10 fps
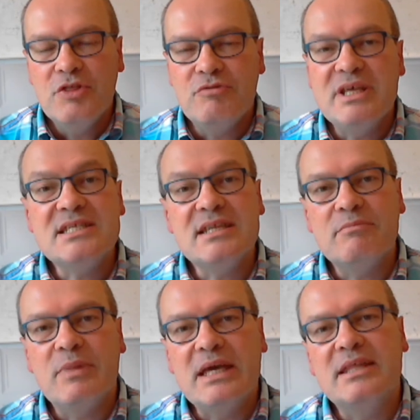The reason
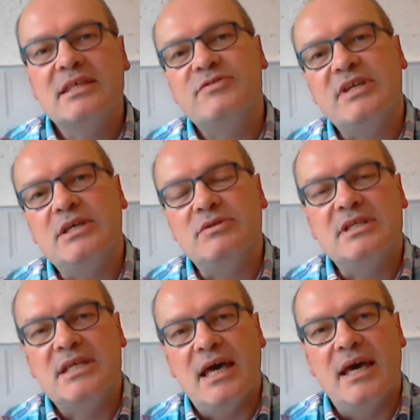I'm making this video
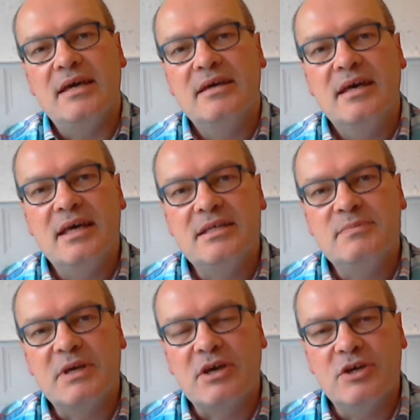today is
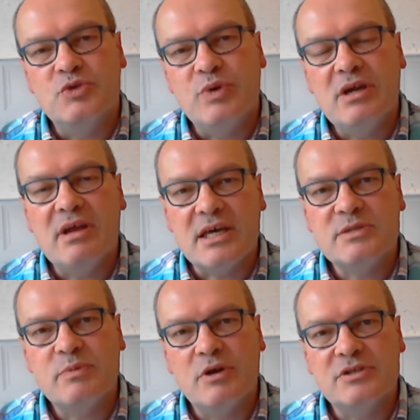because we are
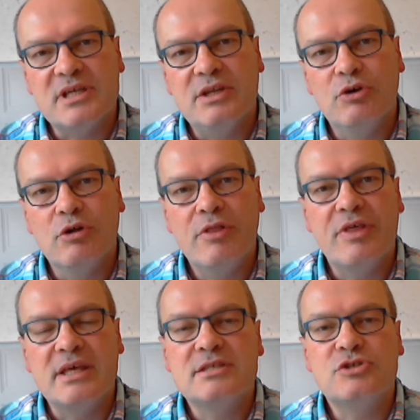experts in all
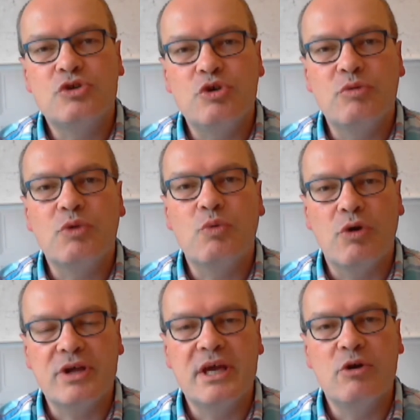things to do with
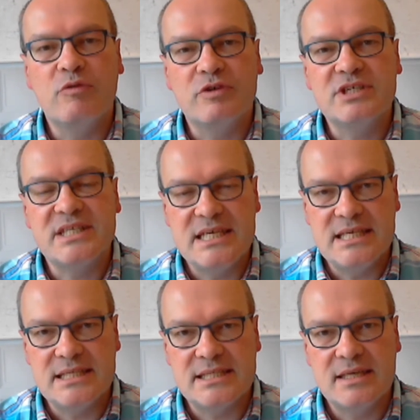working
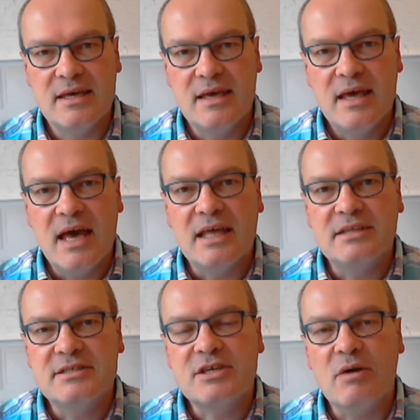overseas,
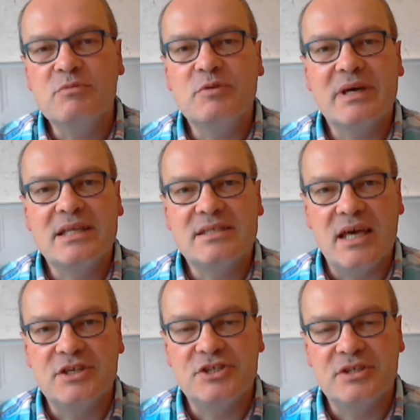and it's come to my
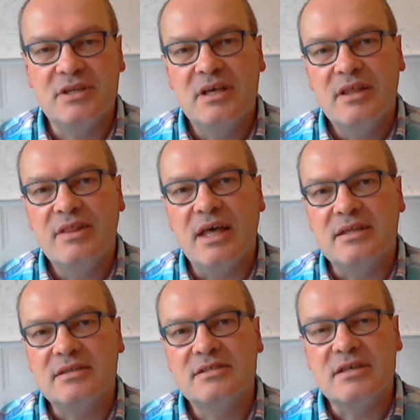attention
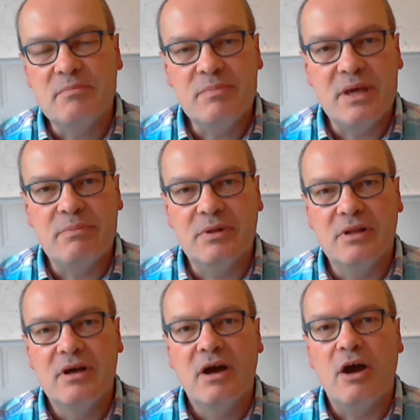that some
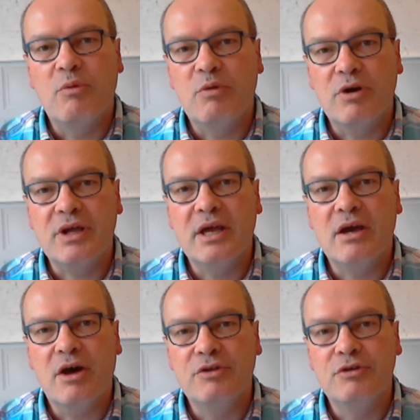people are
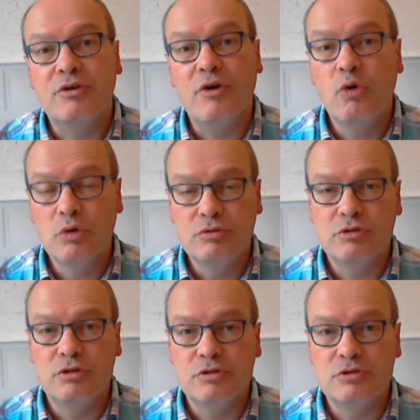working under old
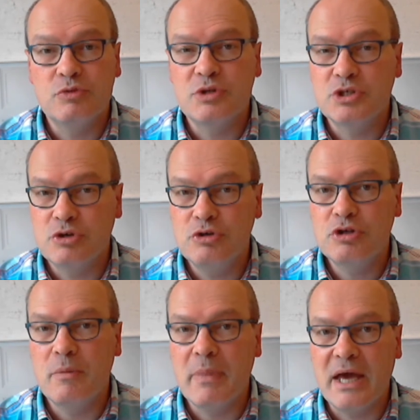rules which
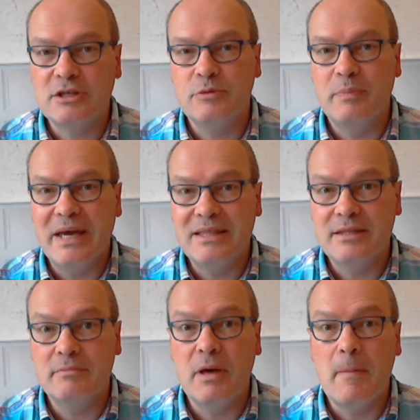could come back to bite
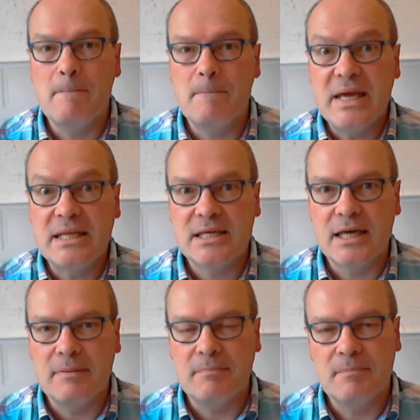them big
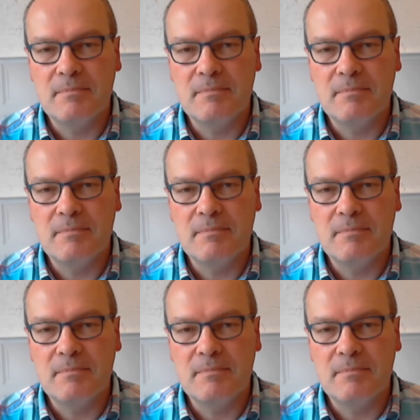time.